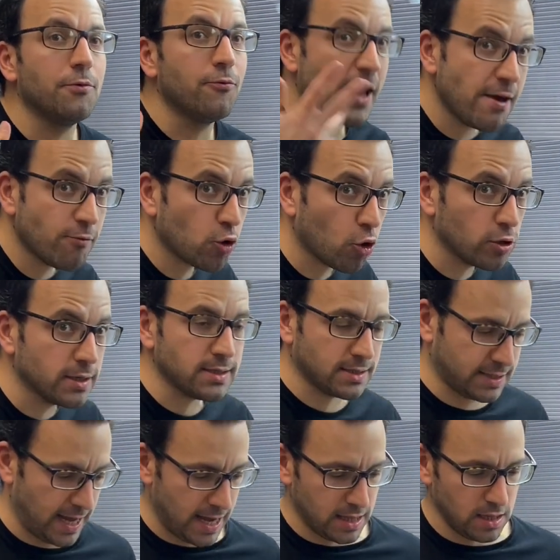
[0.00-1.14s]
wave collet,
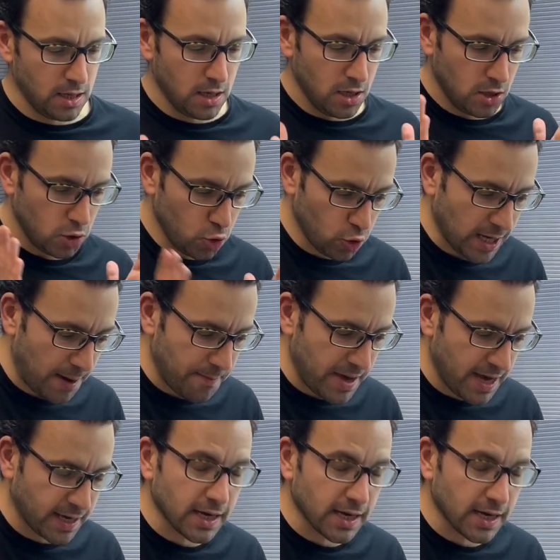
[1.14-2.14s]
then you can make.